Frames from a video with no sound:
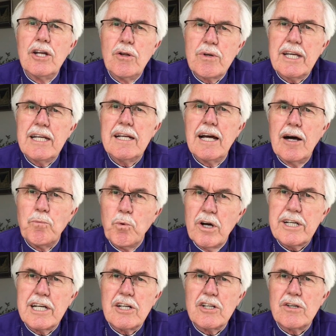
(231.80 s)
looking and
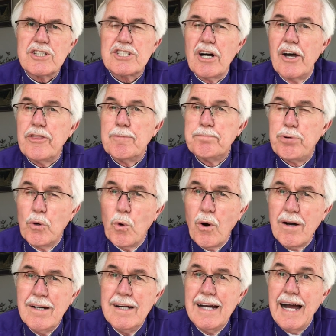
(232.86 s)
working alongside the
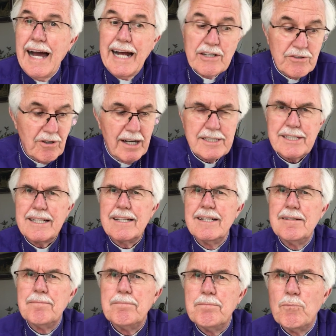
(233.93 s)
poor and writing
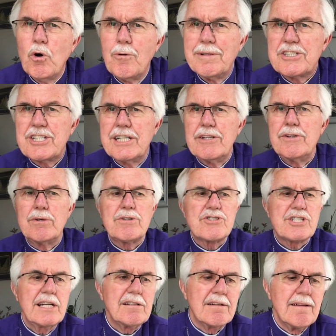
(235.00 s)
more material
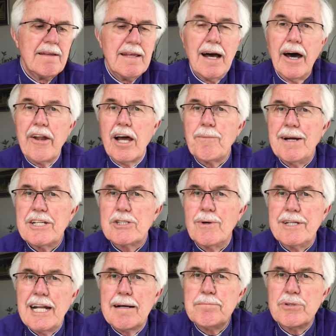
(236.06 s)
still. And I went to
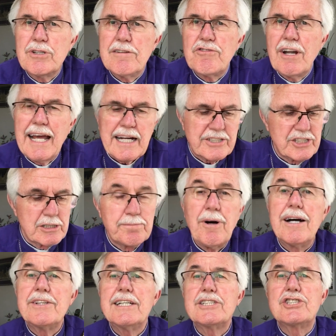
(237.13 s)
a number of lectures
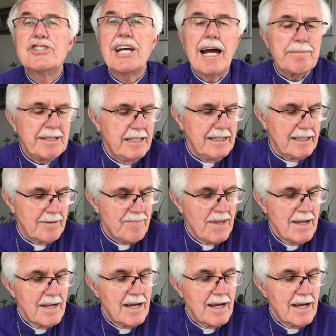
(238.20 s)
by this chap here,